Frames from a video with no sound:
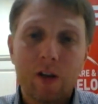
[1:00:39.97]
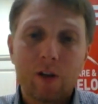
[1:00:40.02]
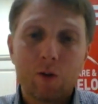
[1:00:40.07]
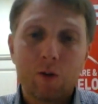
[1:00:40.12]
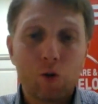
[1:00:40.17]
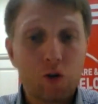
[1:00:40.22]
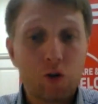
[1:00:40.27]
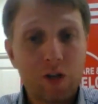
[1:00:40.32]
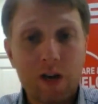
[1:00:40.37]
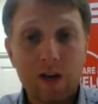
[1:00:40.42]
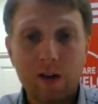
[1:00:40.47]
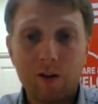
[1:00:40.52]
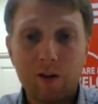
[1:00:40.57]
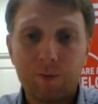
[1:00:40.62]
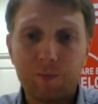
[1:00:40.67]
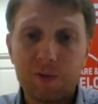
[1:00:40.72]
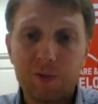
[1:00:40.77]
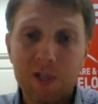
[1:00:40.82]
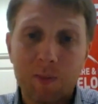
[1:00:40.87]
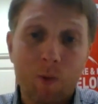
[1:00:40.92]
to check
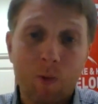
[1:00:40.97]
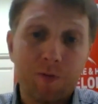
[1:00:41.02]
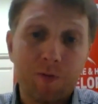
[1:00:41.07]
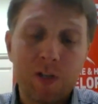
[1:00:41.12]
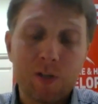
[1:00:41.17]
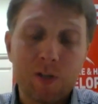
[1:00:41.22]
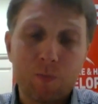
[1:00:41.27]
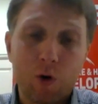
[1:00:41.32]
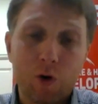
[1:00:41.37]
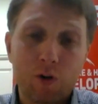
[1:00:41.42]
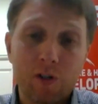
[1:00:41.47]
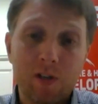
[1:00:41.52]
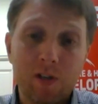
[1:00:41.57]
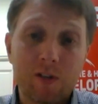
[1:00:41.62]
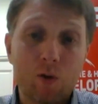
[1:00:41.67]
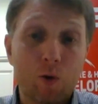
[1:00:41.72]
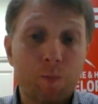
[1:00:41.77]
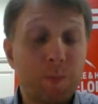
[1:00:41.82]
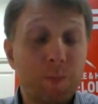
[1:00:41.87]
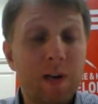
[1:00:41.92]
if some of these projects
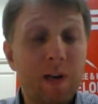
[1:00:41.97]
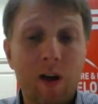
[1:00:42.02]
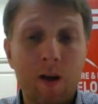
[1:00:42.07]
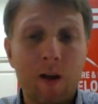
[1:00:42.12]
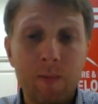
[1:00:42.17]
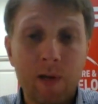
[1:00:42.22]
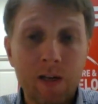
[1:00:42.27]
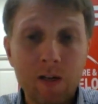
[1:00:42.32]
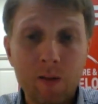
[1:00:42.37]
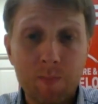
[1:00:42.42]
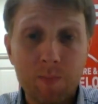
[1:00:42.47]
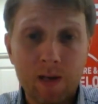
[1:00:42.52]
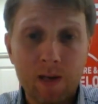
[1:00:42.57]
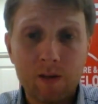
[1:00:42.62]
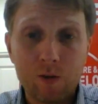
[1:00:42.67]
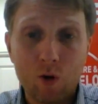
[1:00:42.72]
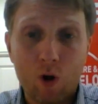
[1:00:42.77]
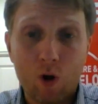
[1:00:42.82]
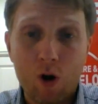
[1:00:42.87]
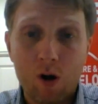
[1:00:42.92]
could become
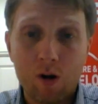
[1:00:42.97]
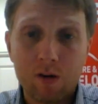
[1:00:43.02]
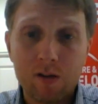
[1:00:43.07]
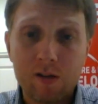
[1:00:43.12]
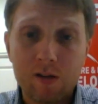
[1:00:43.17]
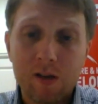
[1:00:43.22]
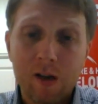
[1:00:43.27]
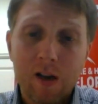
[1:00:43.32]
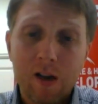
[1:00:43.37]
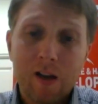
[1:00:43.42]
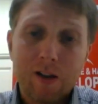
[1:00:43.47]
independent orgs.